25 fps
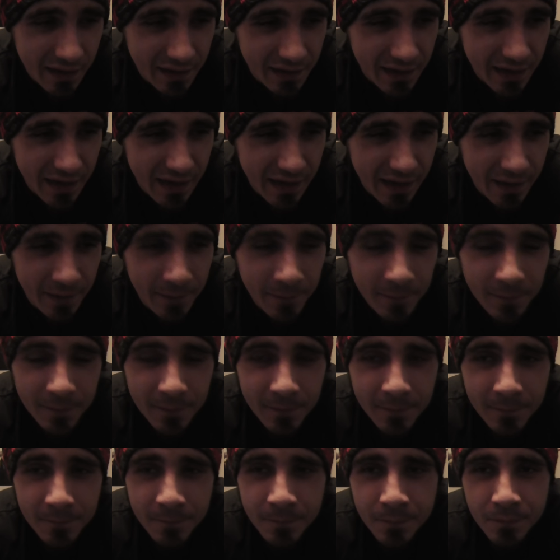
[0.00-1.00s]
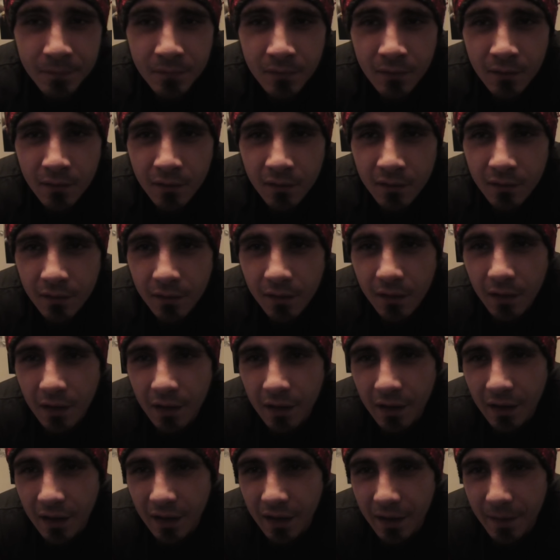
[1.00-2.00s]
and they're
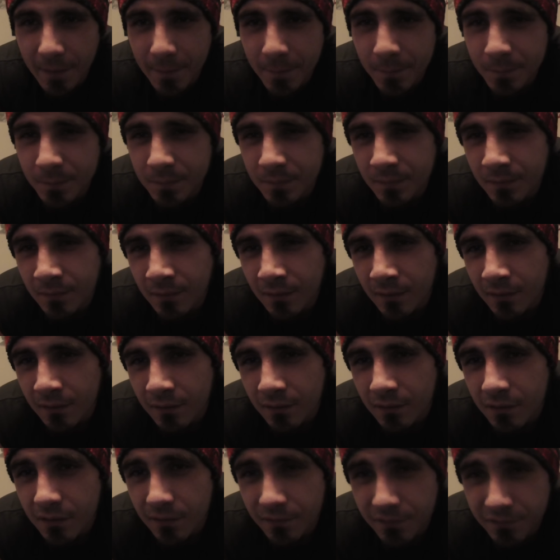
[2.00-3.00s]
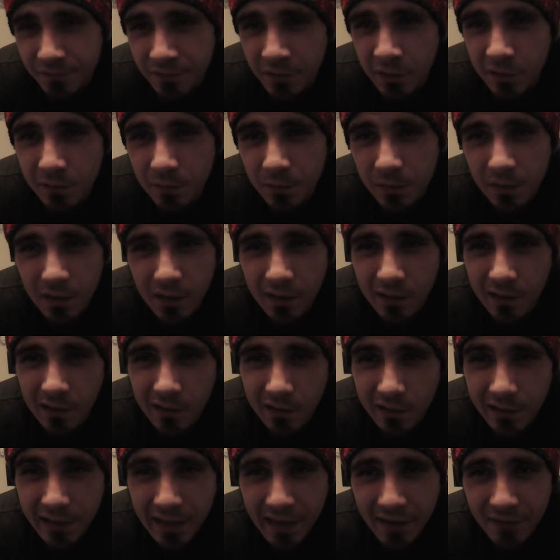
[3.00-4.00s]
uh, got a
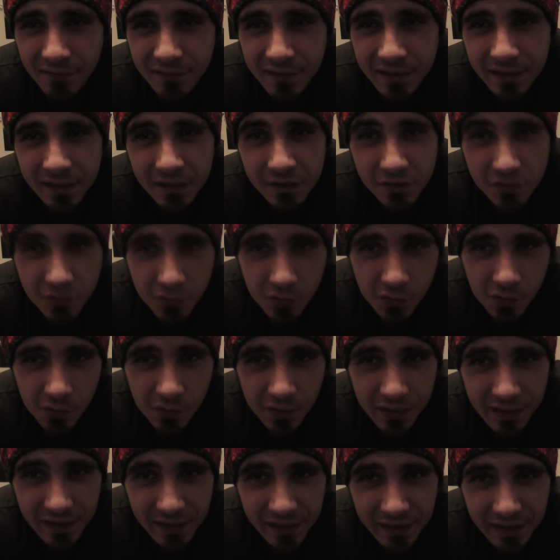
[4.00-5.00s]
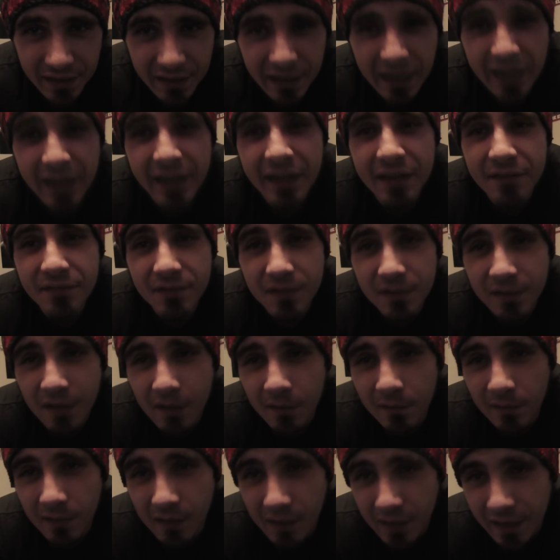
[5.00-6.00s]
lot of caffeine and taurine in and if you
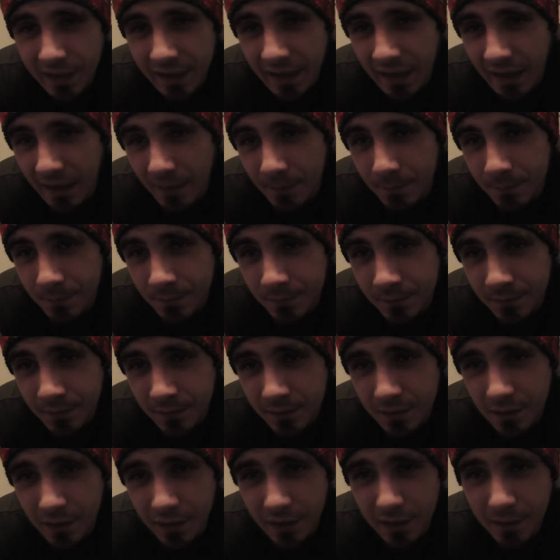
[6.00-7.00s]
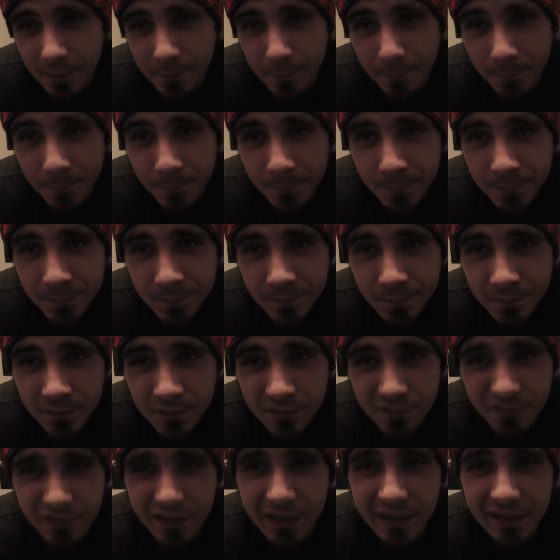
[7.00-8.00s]
don't like that um,
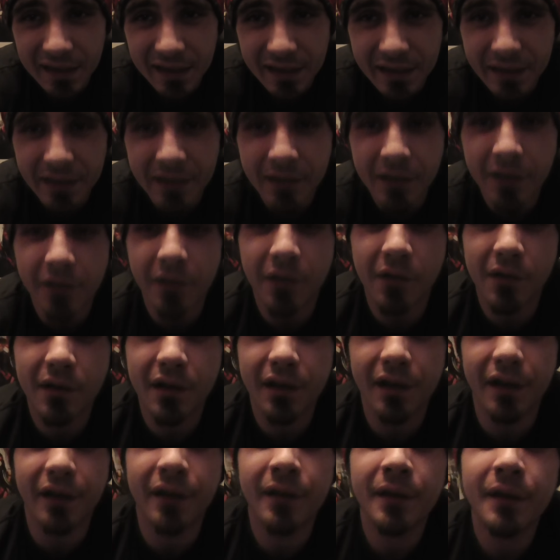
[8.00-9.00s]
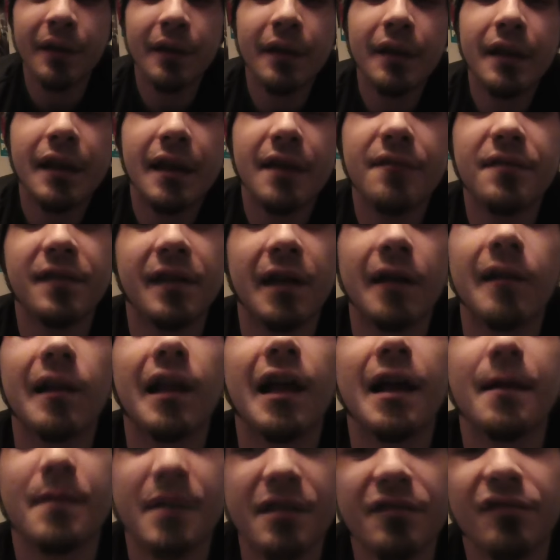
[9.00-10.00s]
feeling you're not gonna if you don't
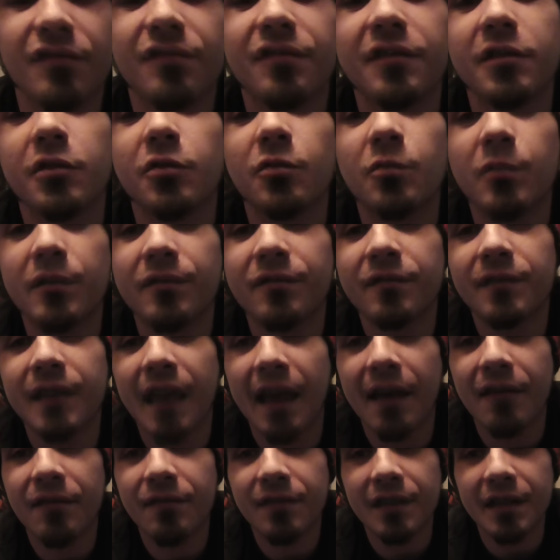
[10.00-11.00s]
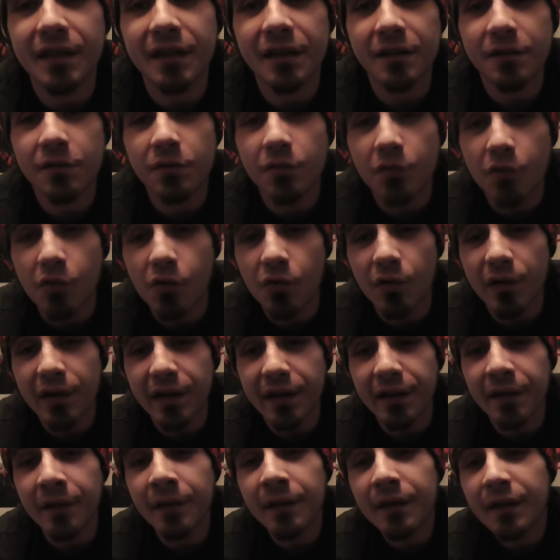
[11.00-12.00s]
like being filled with caffeine and
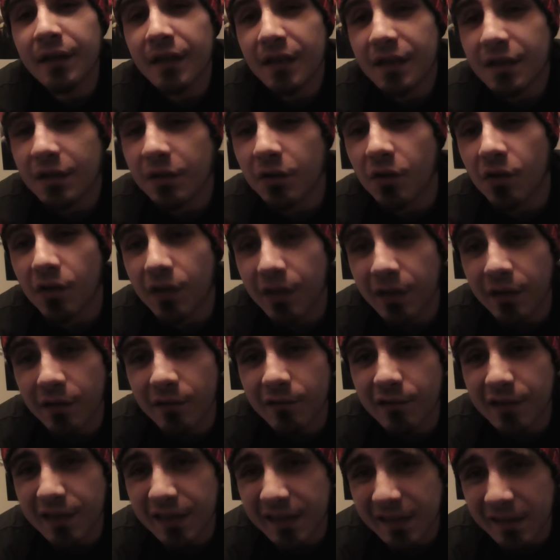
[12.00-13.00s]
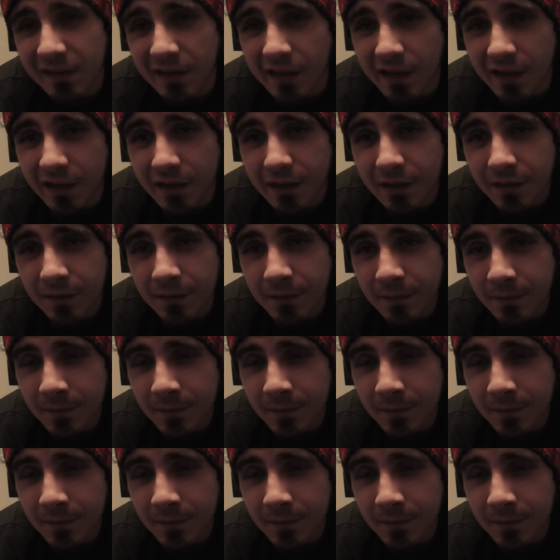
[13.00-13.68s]
taurine you're not gonna really like